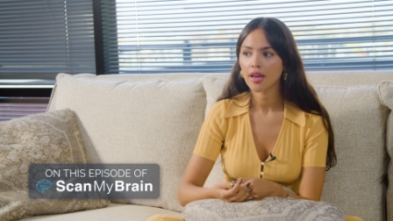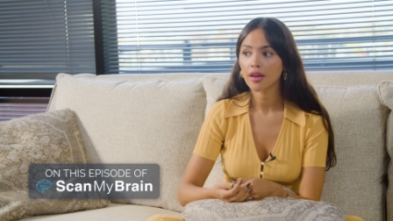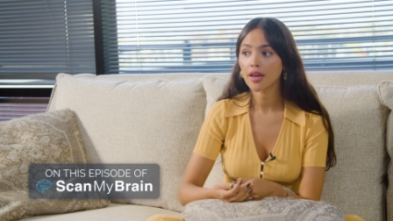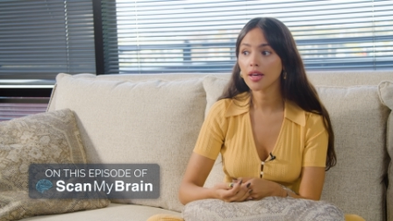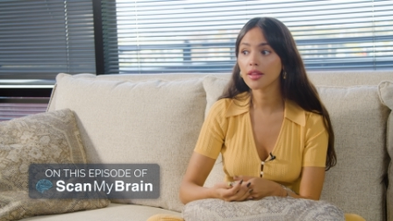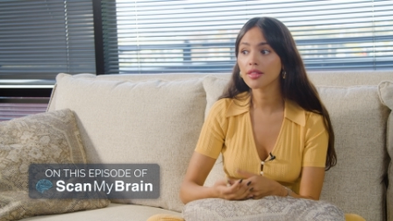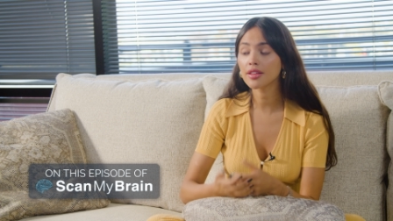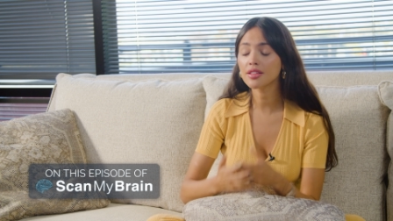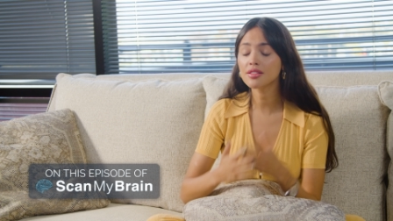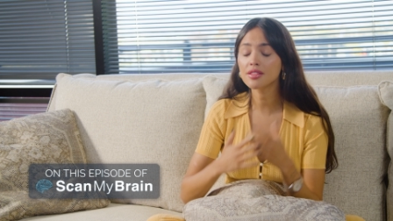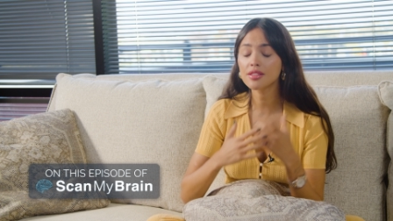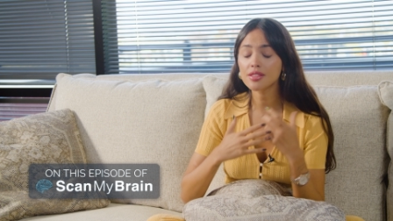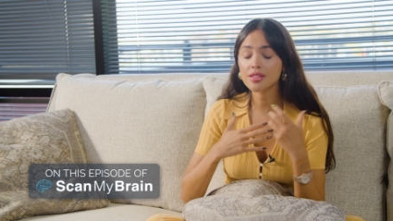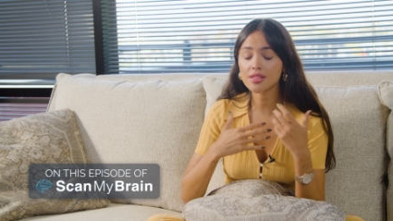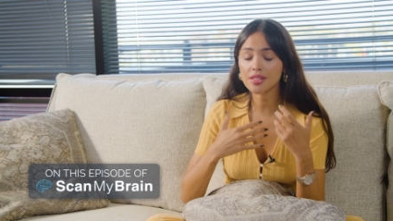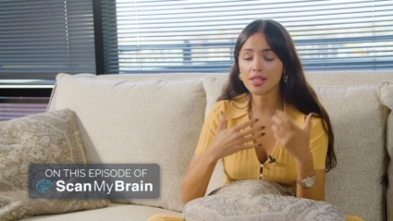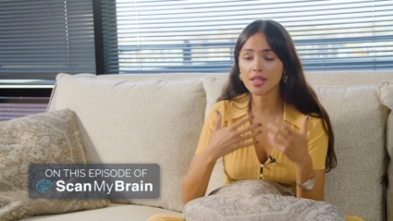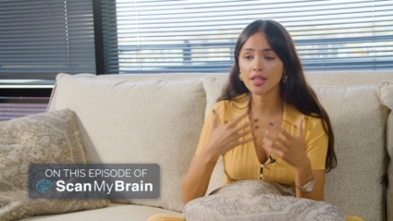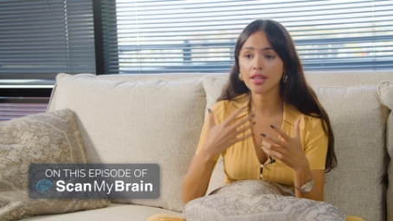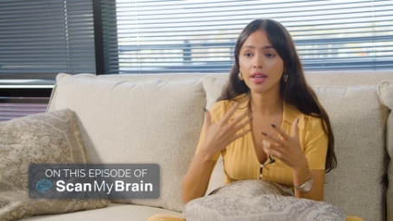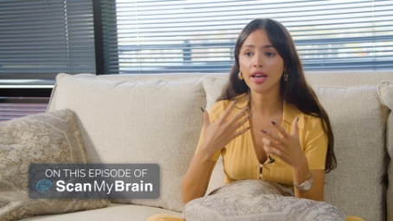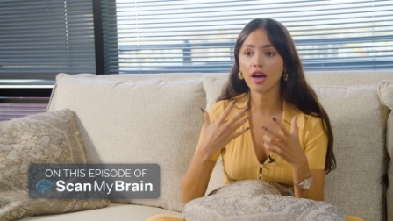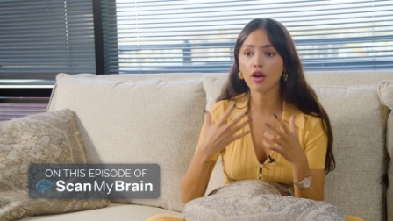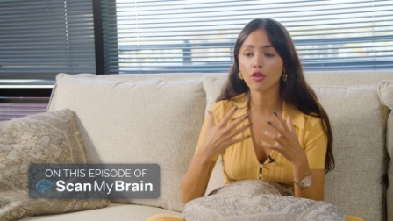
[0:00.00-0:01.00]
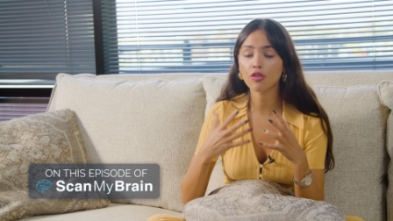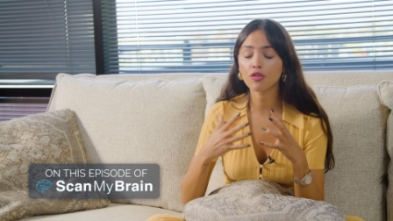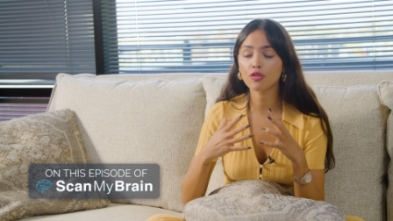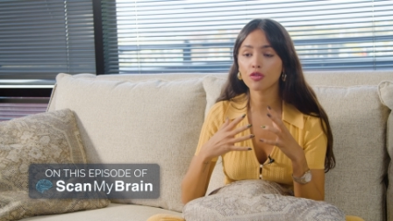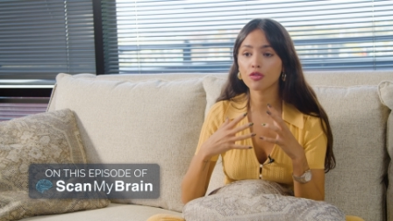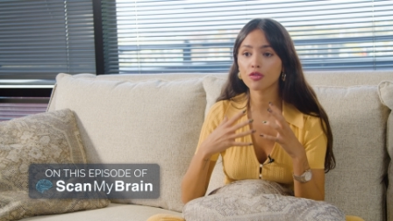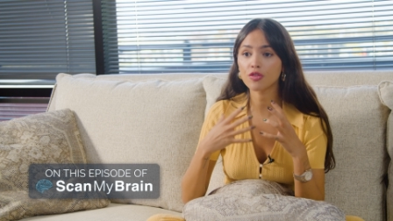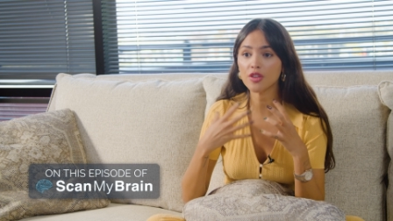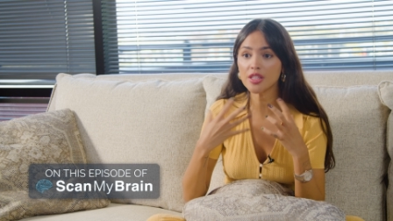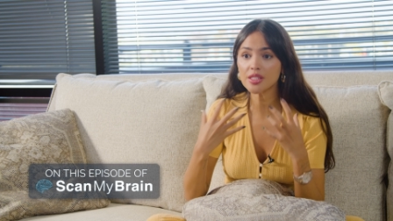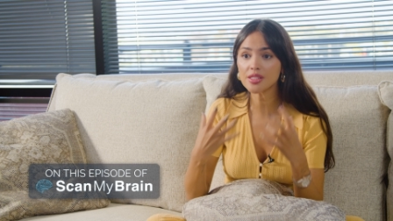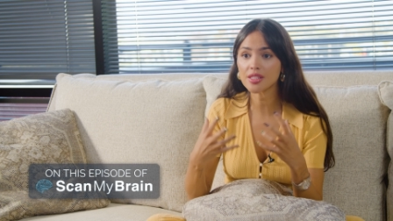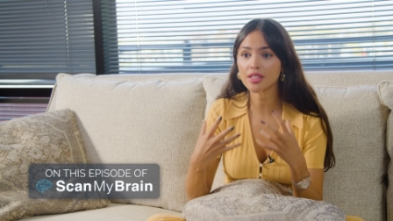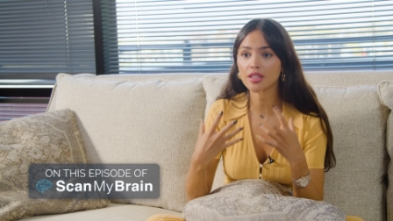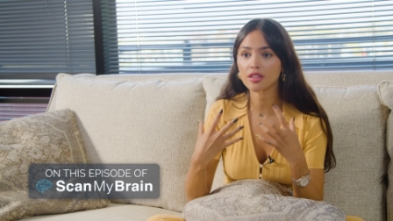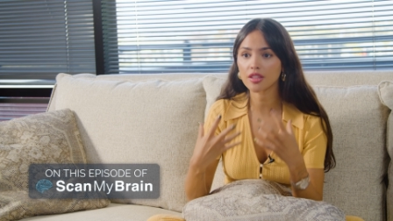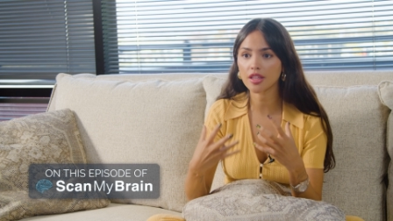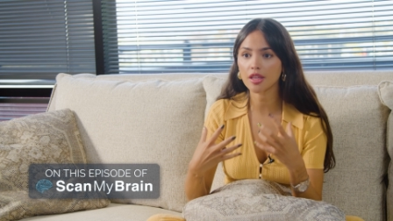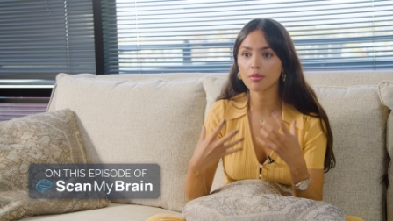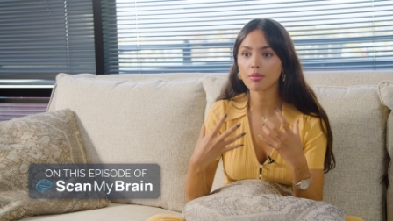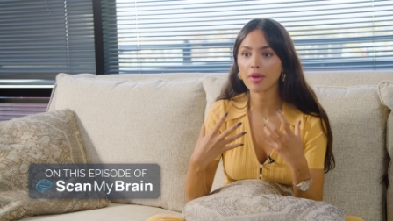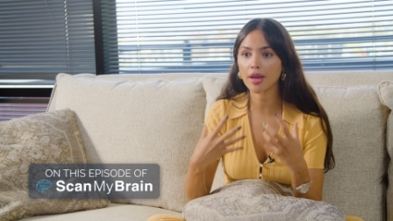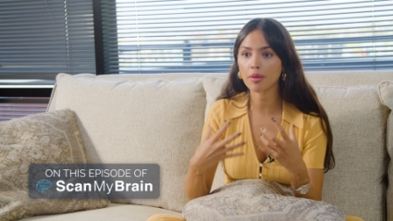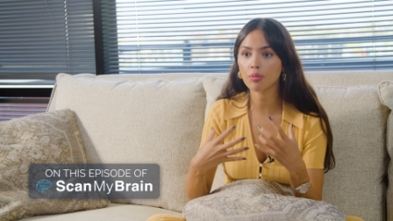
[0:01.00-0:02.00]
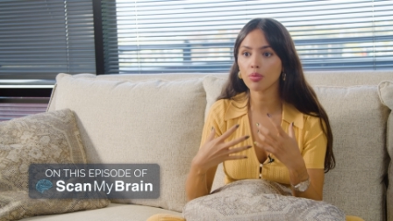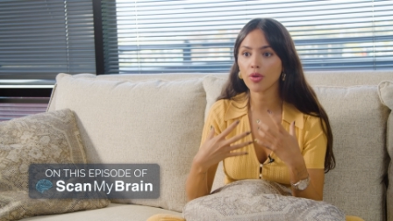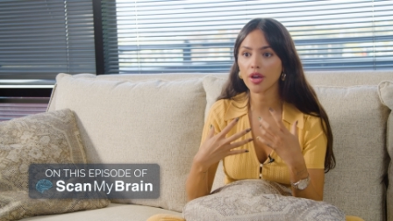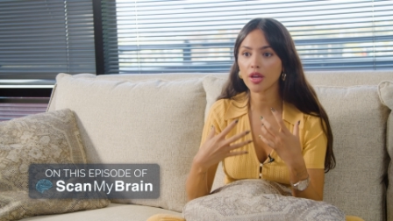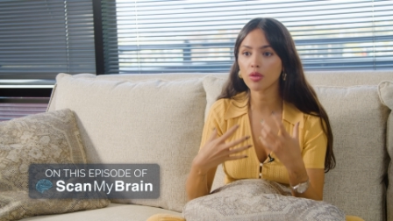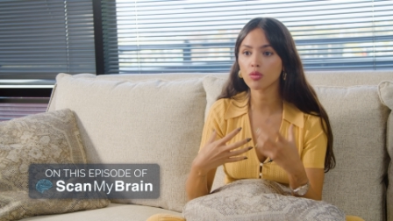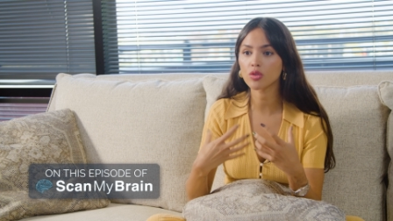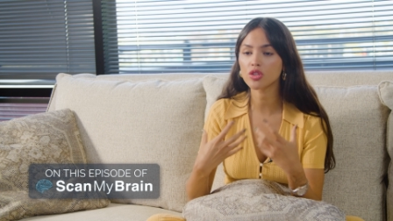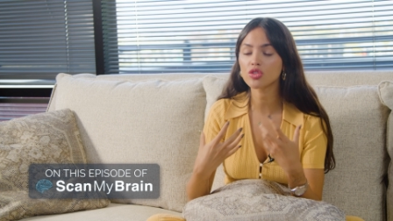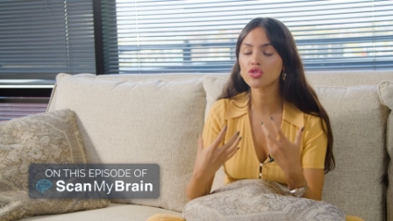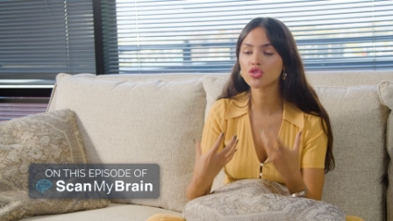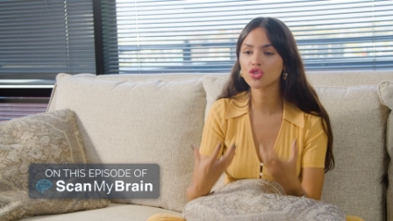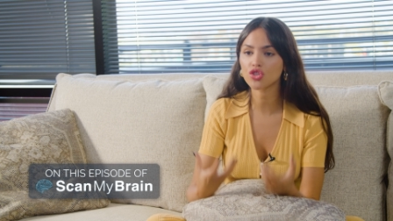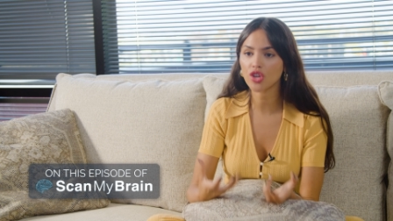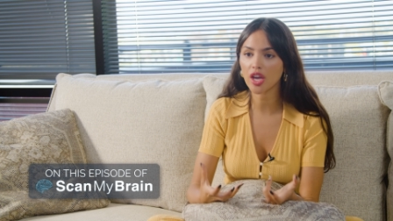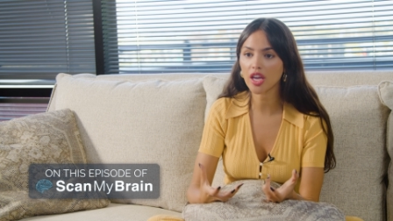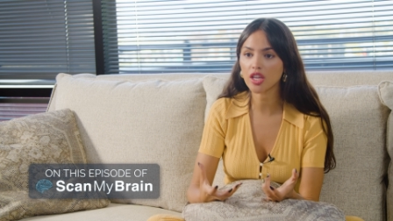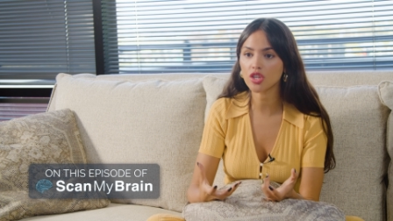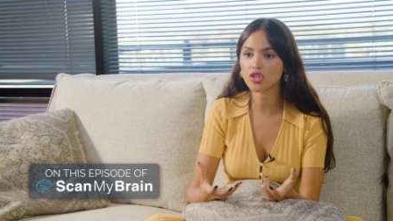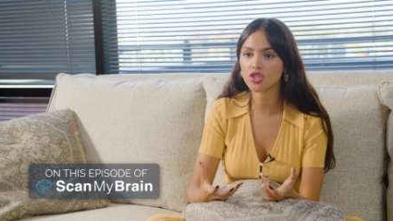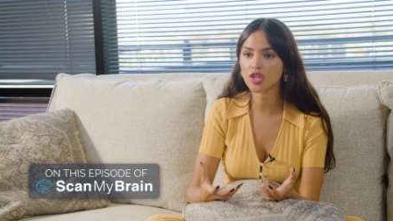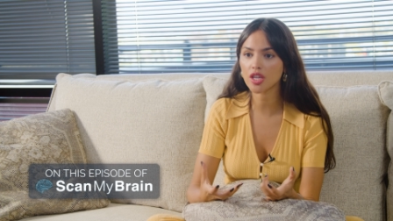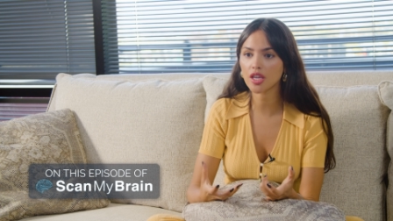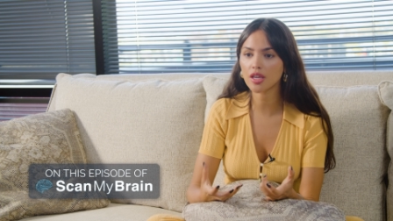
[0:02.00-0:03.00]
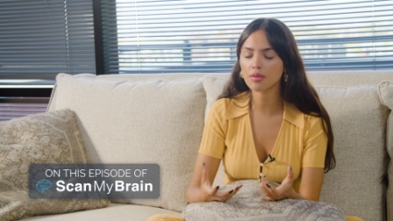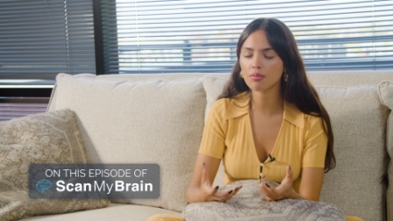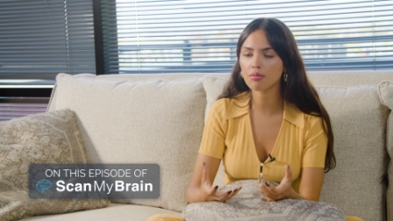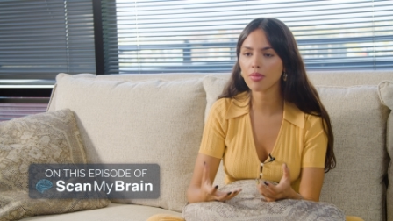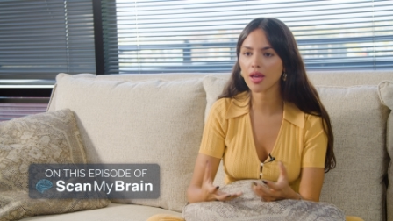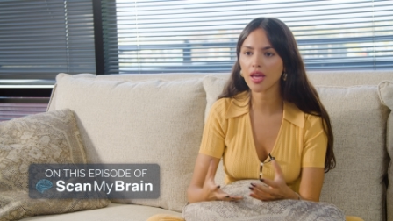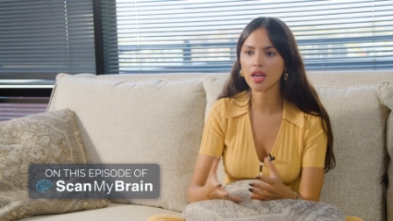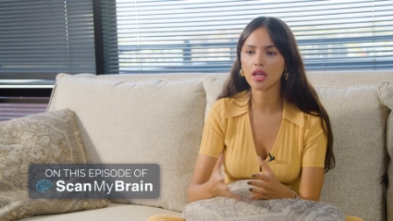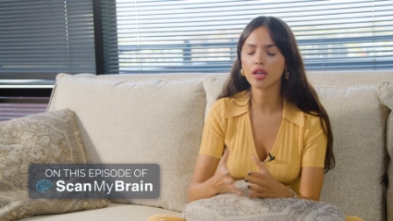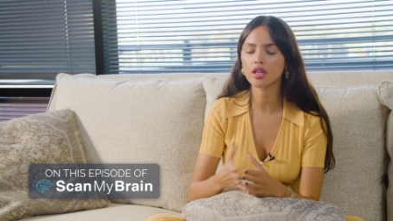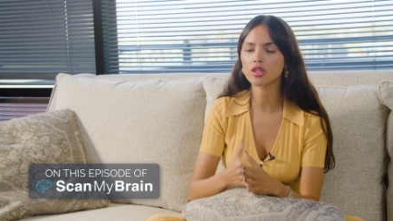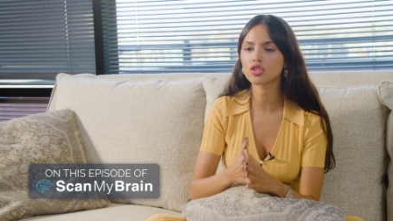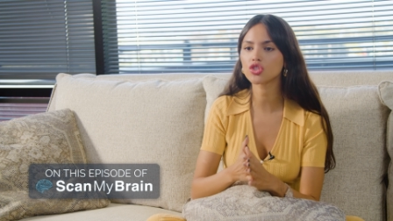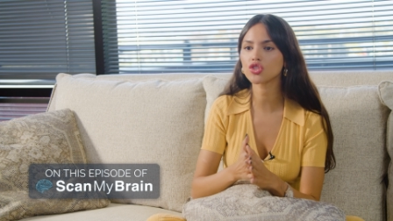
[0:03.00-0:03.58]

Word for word: And then seeing how physically my brain was changing made a